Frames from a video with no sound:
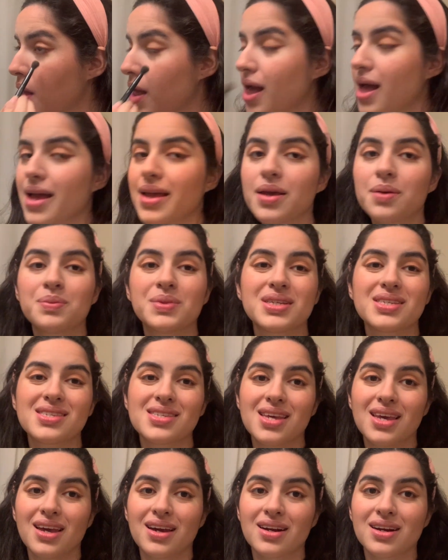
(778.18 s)
I am
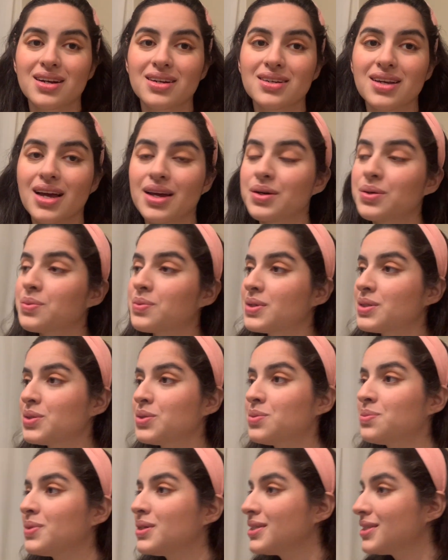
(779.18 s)
scared. I don't want
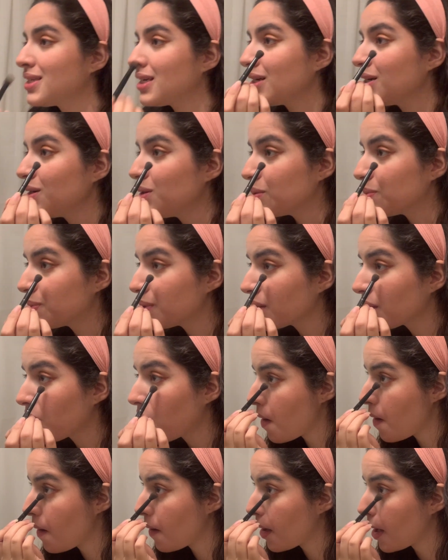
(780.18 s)
to mess it up.
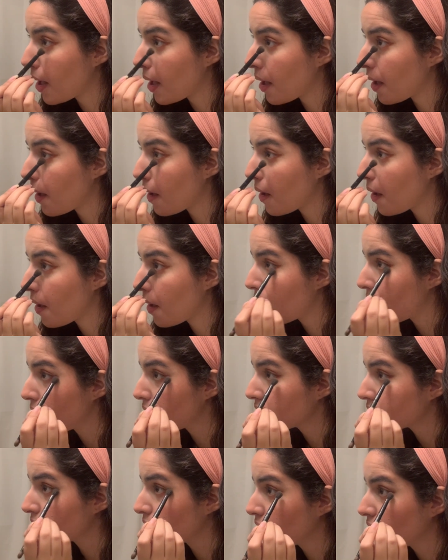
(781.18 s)
Okay,
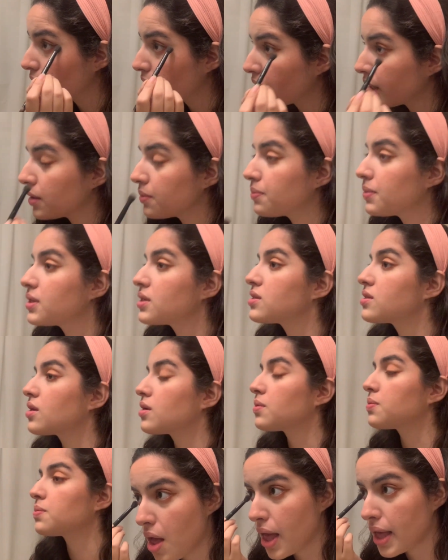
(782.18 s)
it's not getting messed
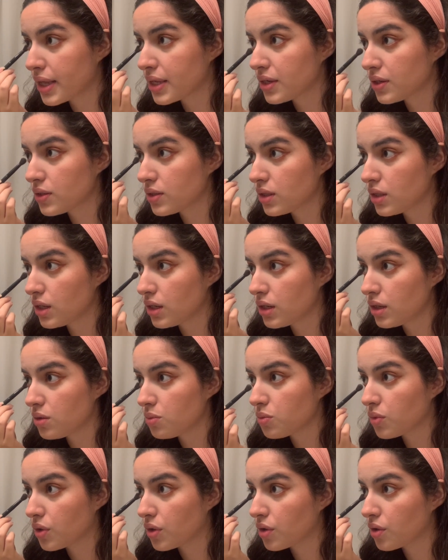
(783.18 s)
up. I just needed a
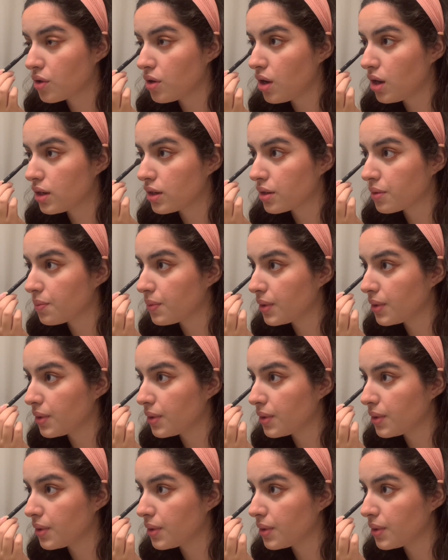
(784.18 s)
more color